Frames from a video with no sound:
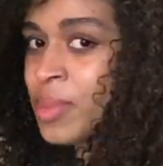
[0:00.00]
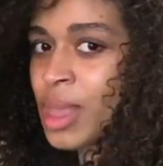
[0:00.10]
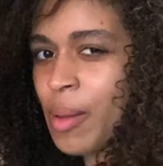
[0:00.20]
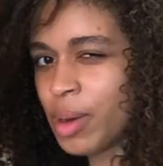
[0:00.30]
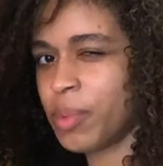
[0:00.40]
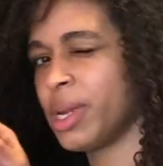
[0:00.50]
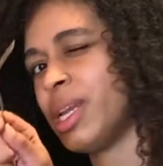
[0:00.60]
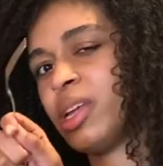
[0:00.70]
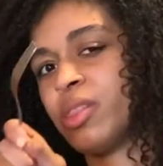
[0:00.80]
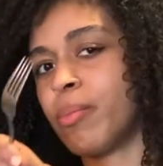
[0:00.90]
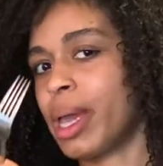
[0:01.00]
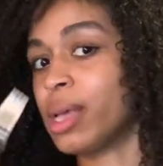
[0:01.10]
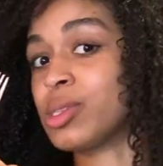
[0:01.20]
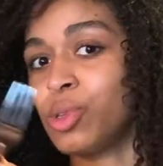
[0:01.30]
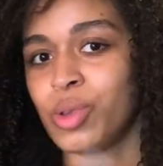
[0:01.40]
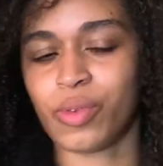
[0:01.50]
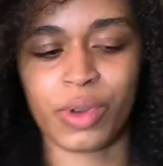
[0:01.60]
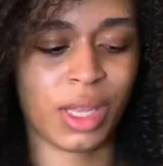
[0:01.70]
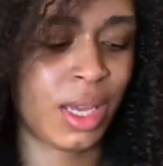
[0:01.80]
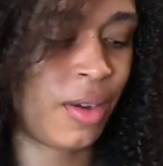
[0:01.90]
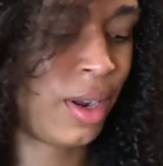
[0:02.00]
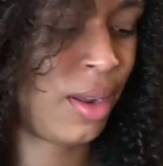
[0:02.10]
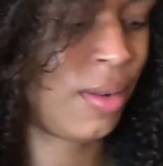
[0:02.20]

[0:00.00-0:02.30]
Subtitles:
I'm gonna put it near the mic so you can really hear it.